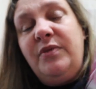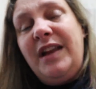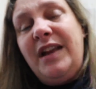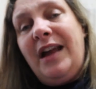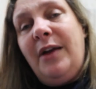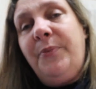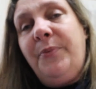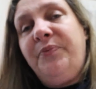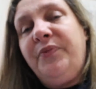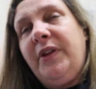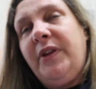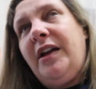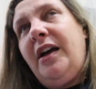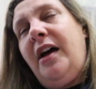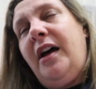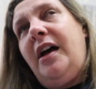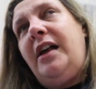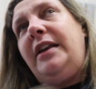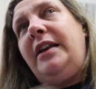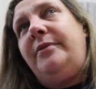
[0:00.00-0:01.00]
Now,
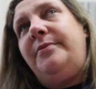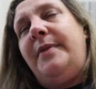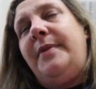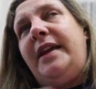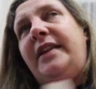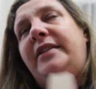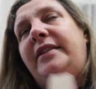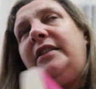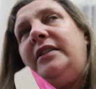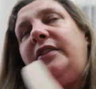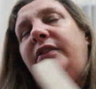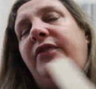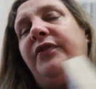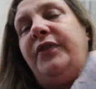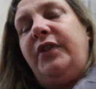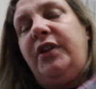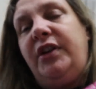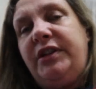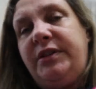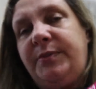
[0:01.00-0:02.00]
I'll admit that the
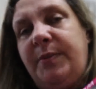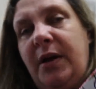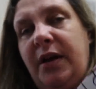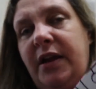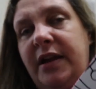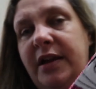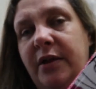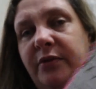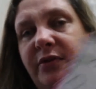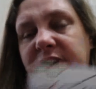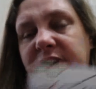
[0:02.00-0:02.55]
first part, I know